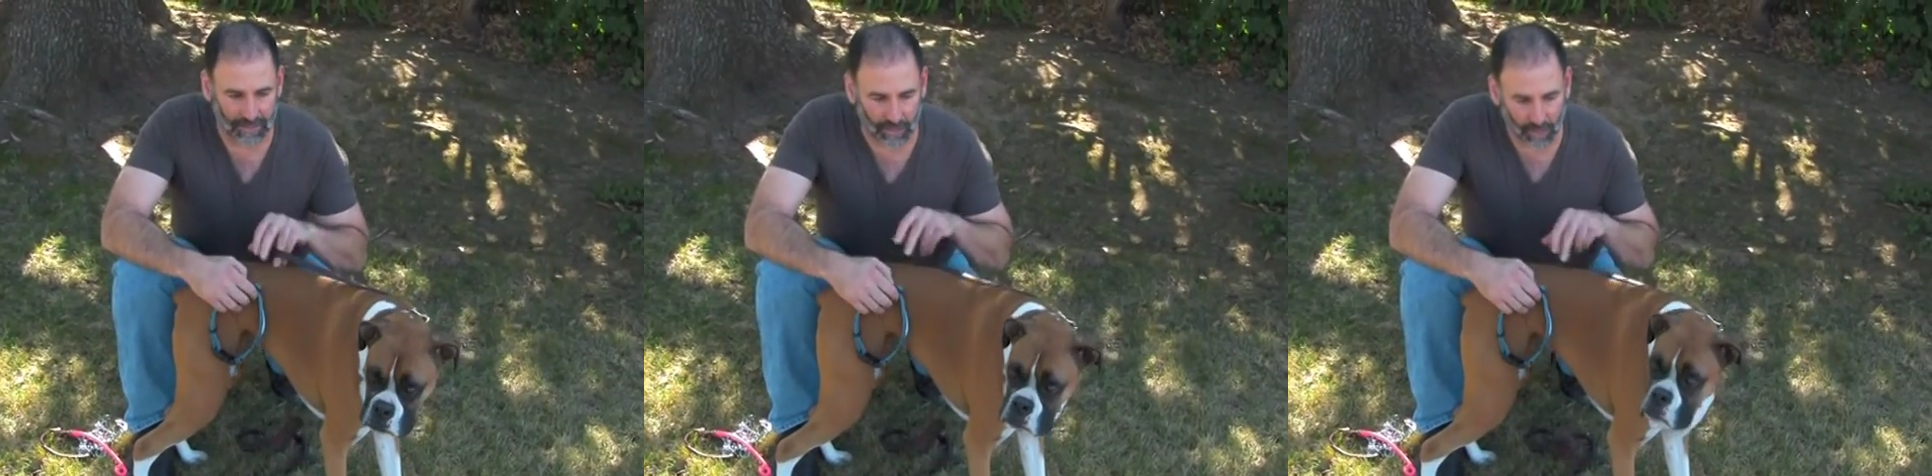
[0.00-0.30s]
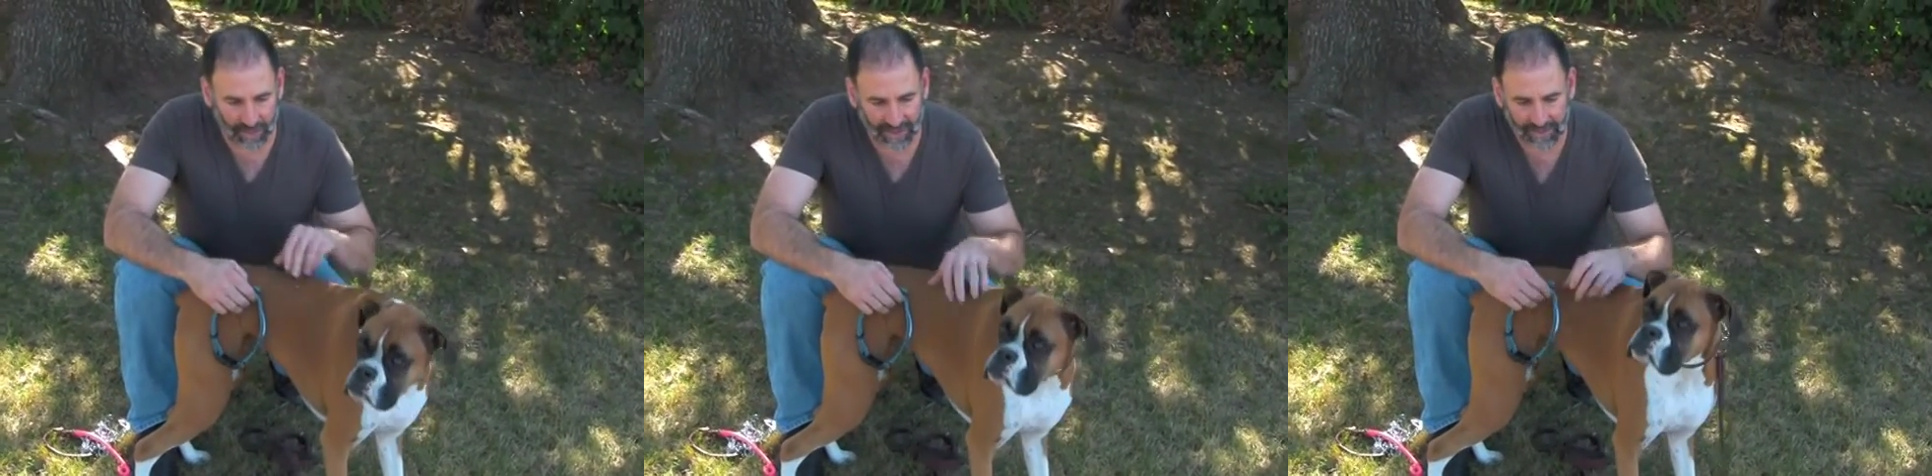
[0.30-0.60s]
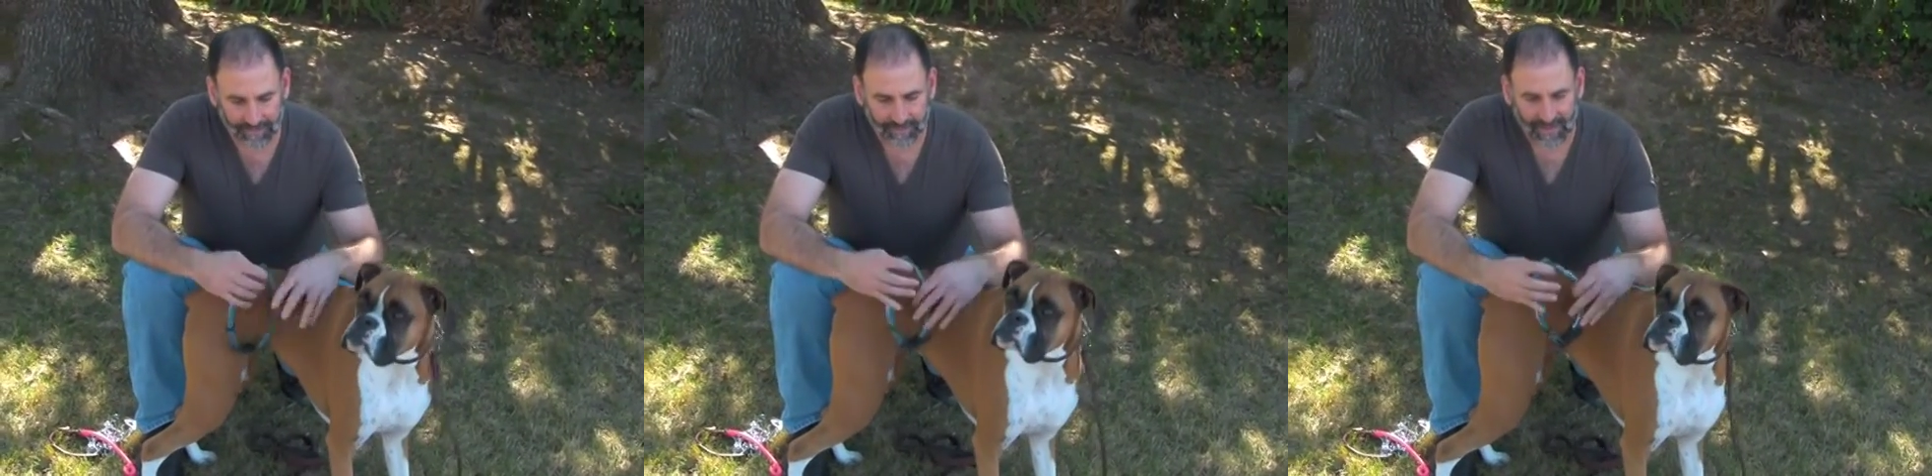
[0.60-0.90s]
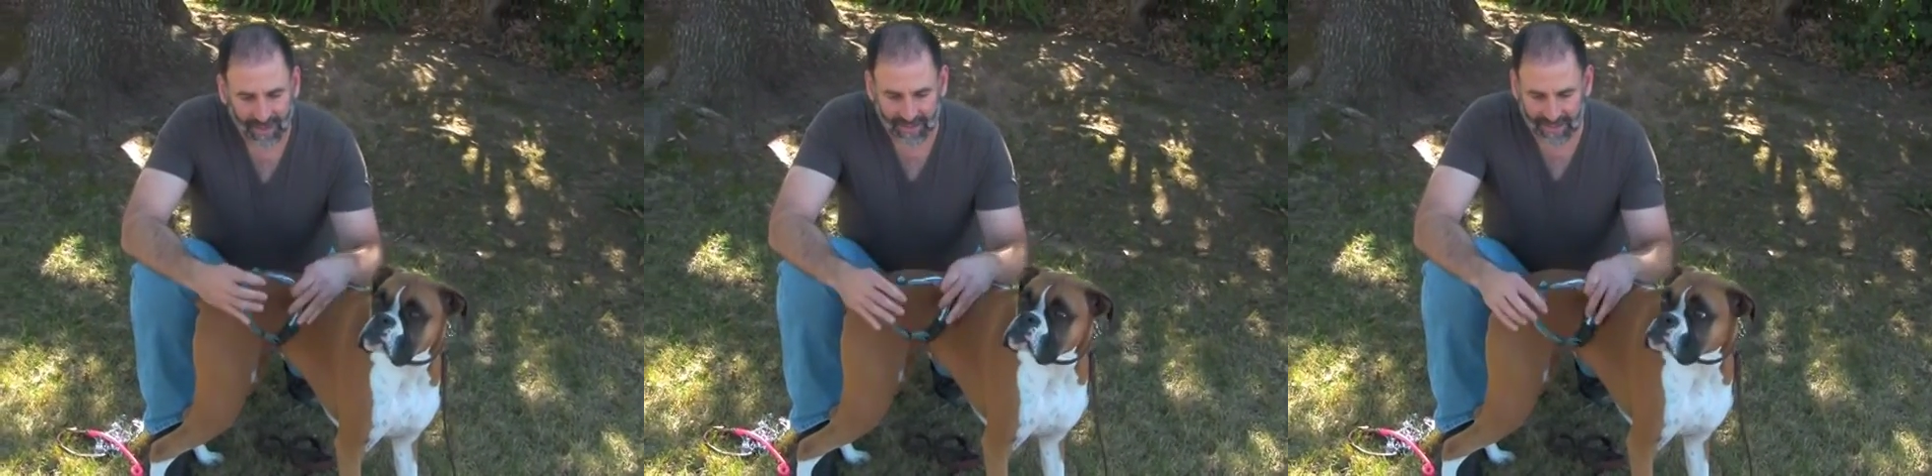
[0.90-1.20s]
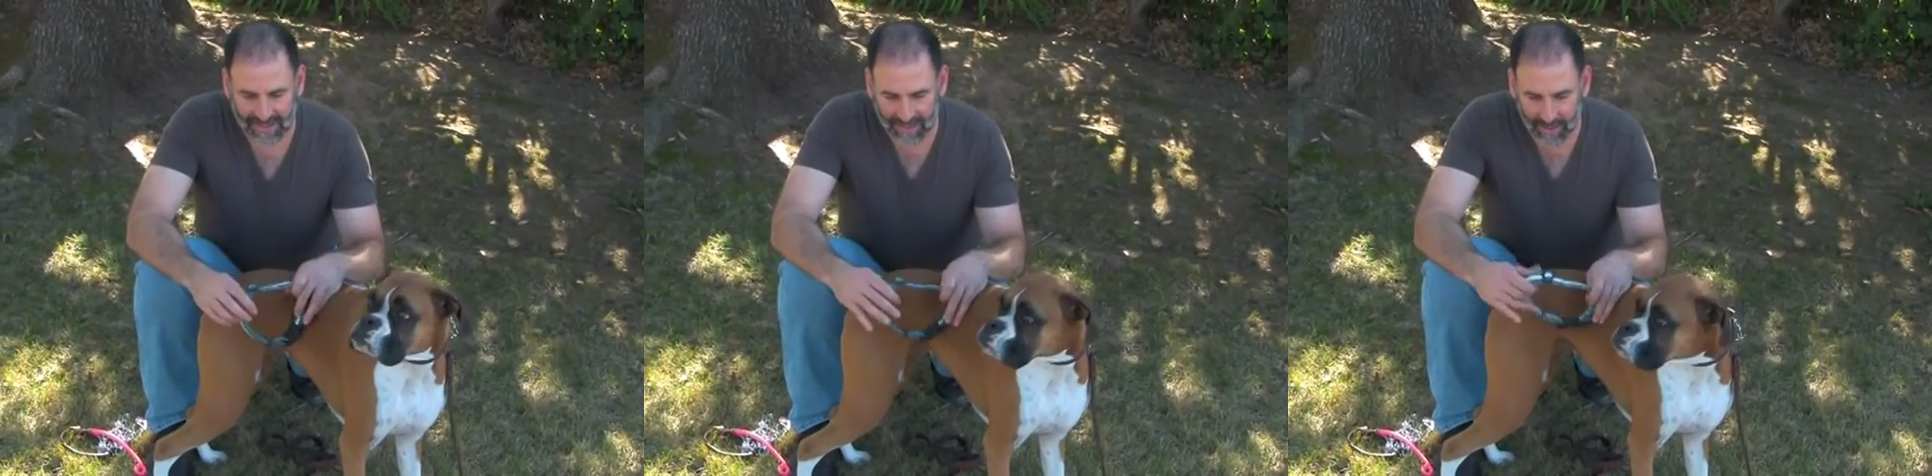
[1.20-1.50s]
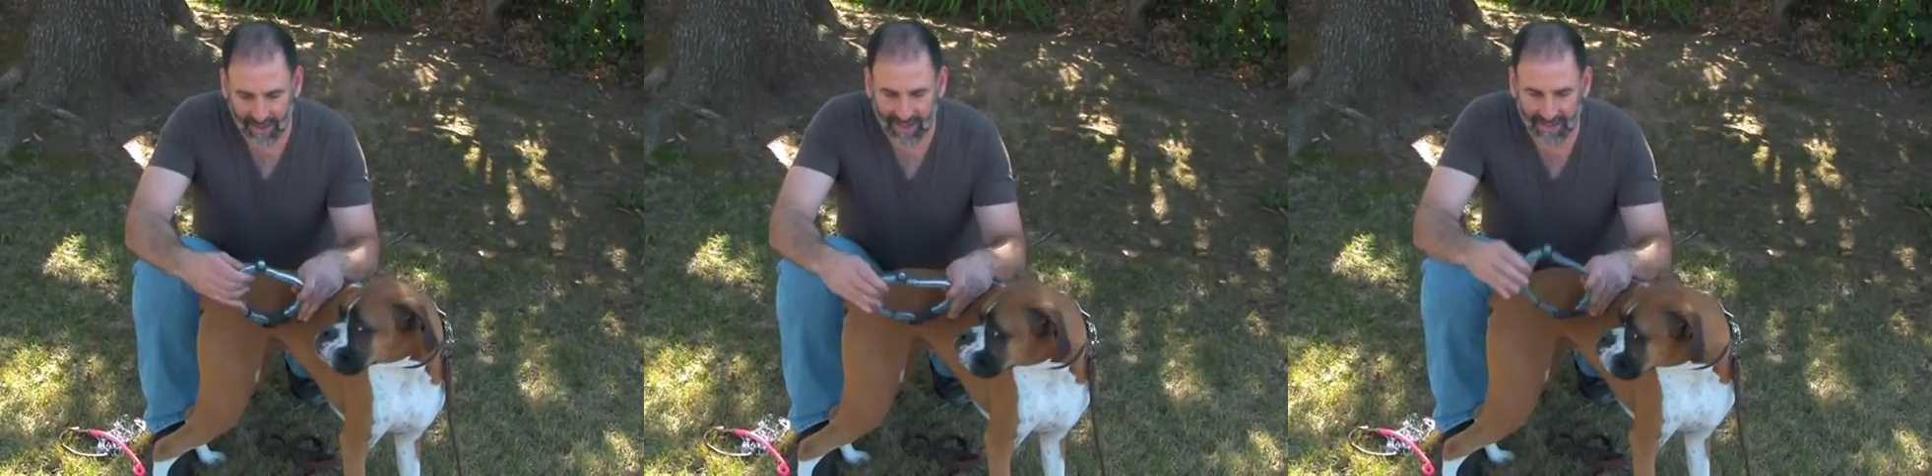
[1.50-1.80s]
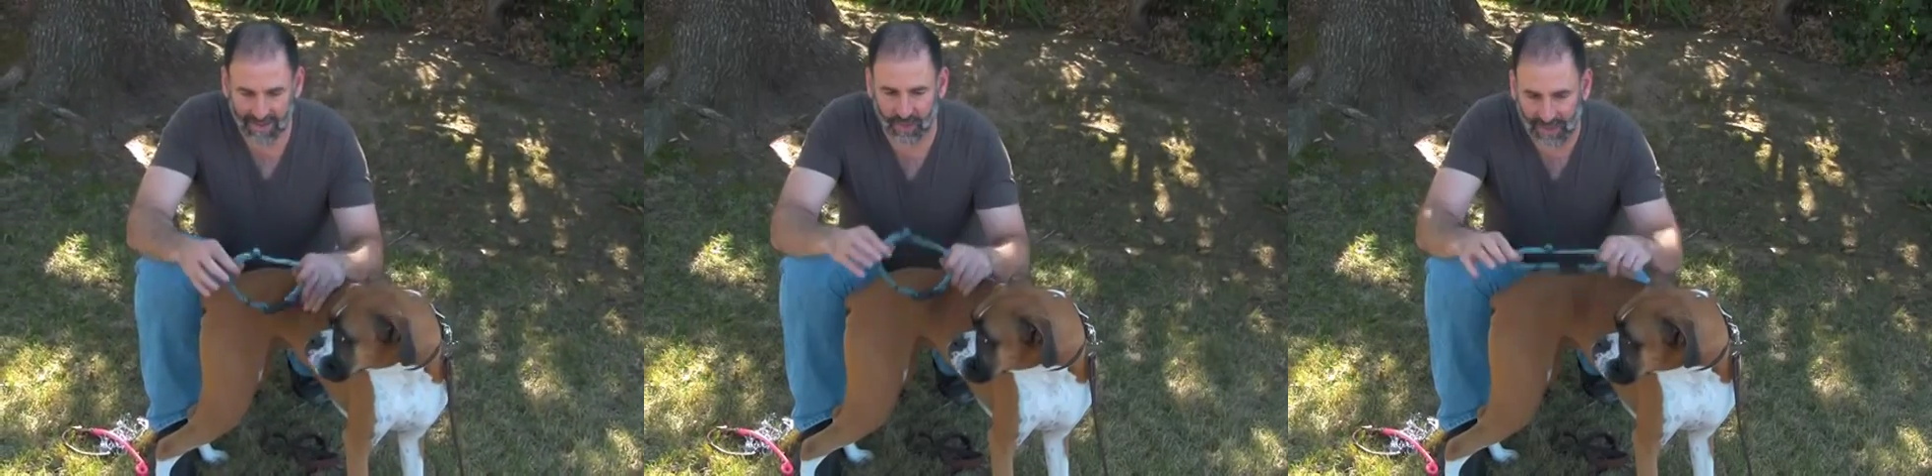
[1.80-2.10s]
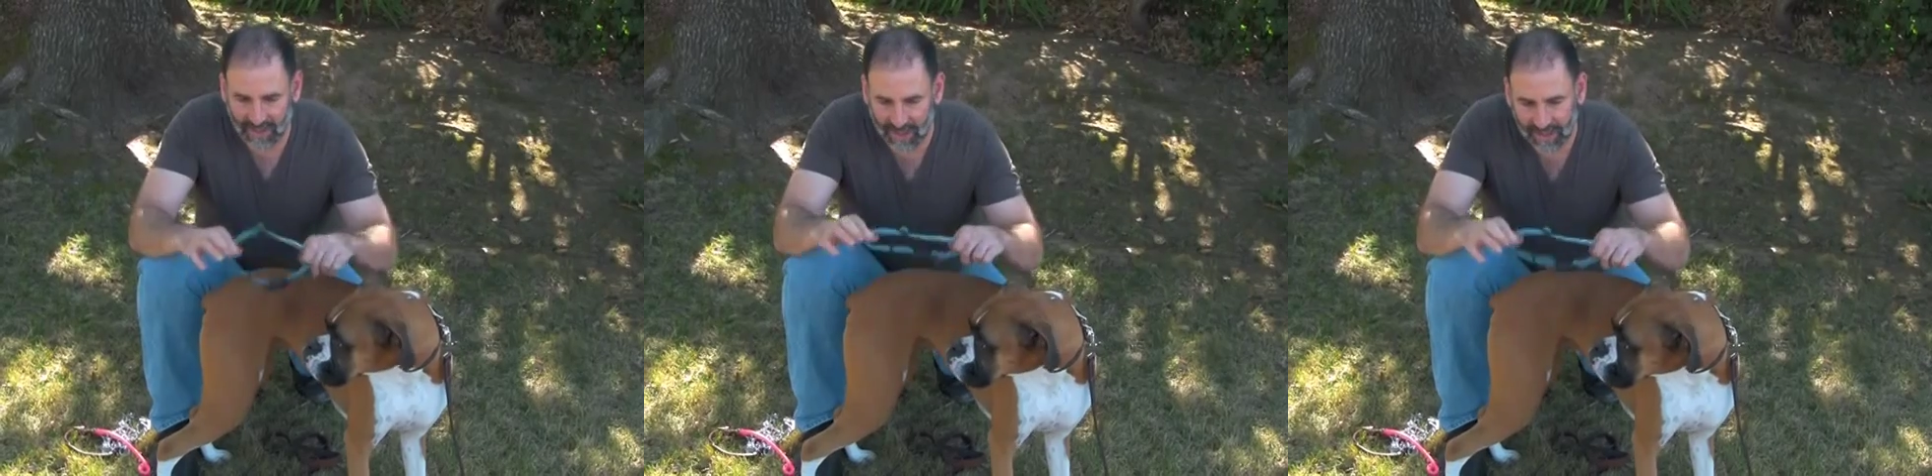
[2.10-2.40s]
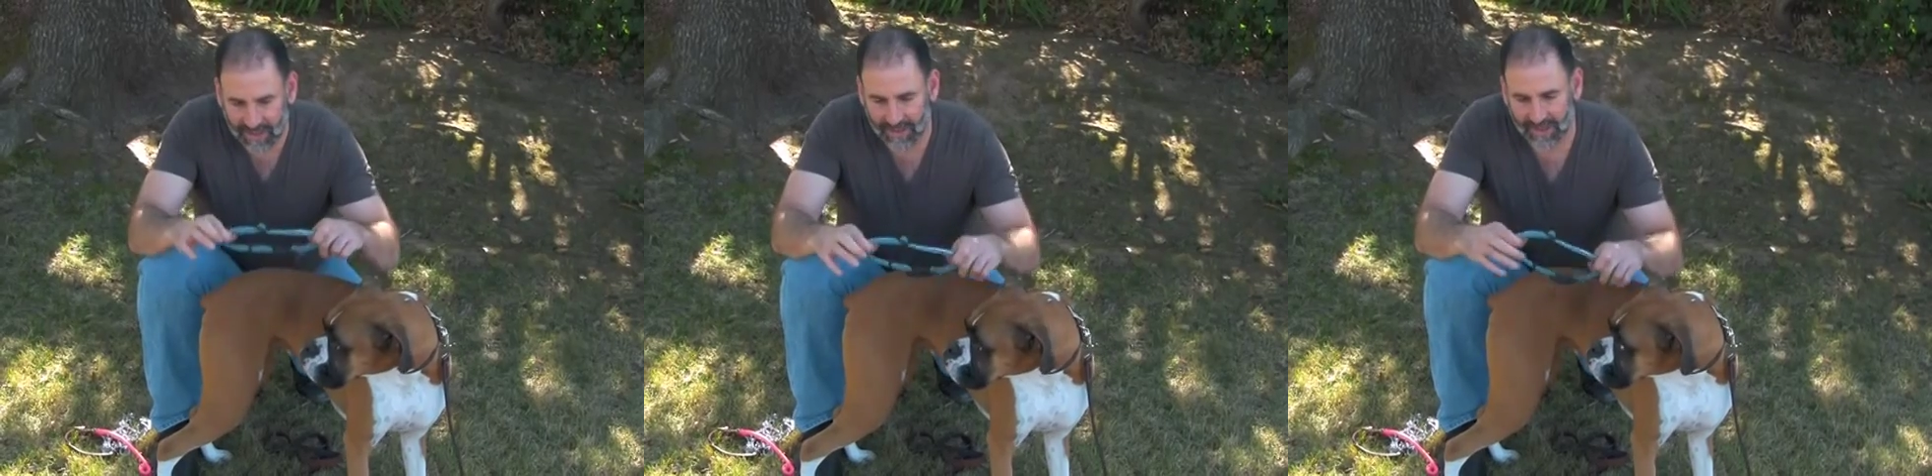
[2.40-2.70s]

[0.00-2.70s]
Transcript: Number one, they tend to be kind of stretchy.